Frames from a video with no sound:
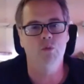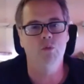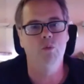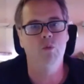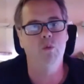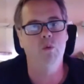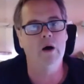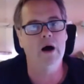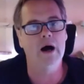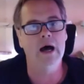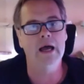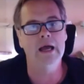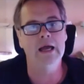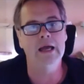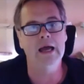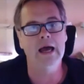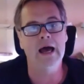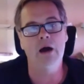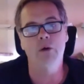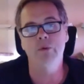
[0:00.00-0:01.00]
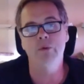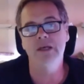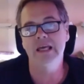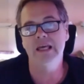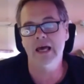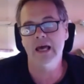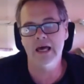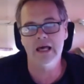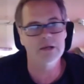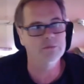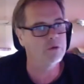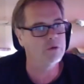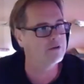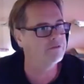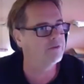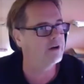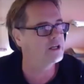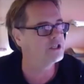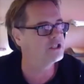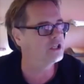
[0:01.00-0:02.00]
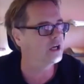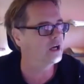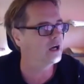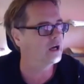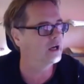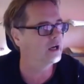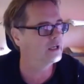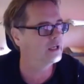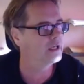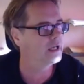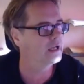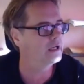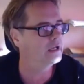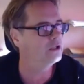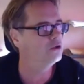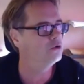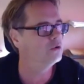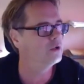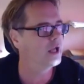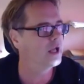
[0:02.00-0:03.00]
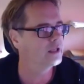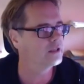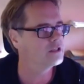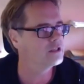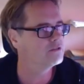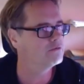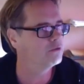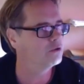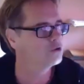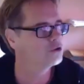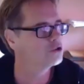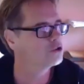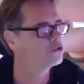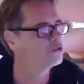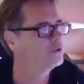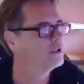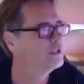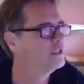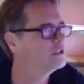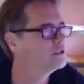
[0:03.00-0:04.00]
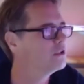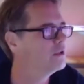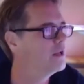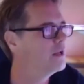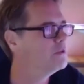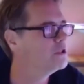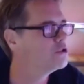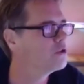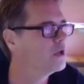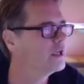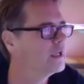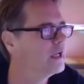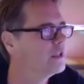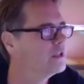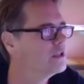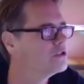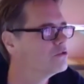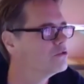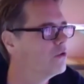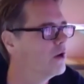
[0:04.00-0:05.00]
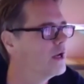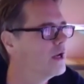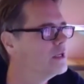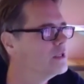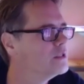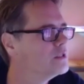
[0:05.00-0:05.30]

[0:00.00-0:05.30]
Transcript: why, how we can modify GR. Again, you like this full screen, so let me try and get this right.